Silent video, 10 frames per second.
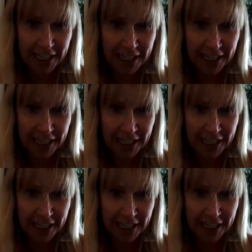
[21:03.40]
He
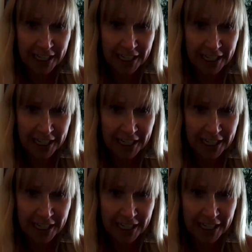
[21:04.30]
swam the
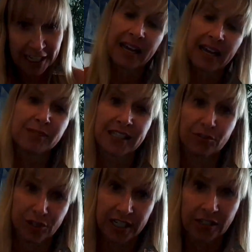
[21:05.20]
Olympic Games
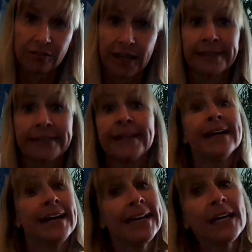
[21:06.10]
in Rio, and
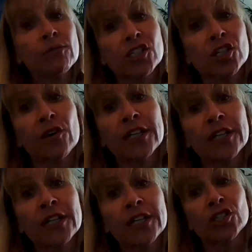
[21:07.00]
he was
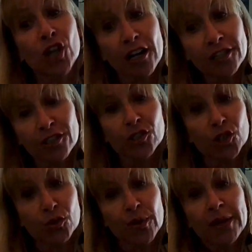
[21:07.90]
going to Tokyo
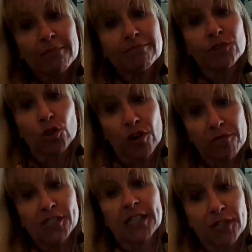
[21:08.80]
to swim to
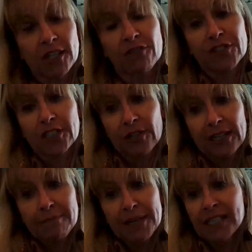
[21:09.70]
represent Brazil for the
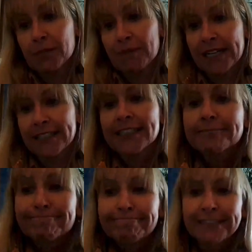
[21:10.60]
Olympics, but
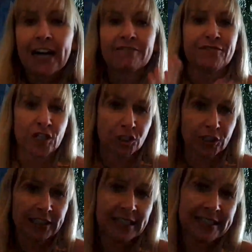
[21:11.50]

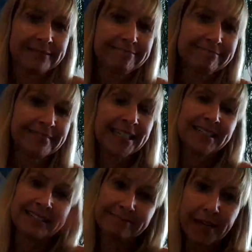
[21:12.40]
unfortunately,
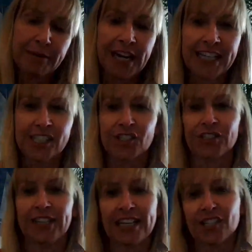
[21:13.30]
maybe
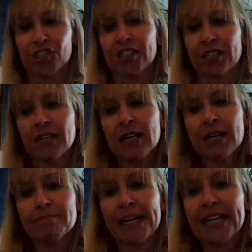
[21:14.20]
next year. Yeah.
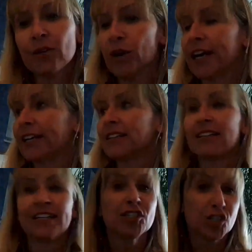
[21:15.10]
But
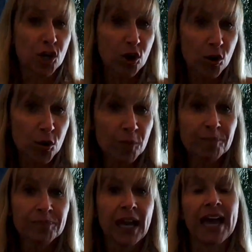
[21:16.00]
anyway,
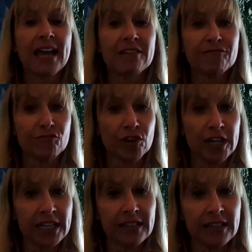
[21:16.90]
so
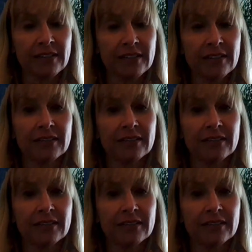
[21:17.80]
every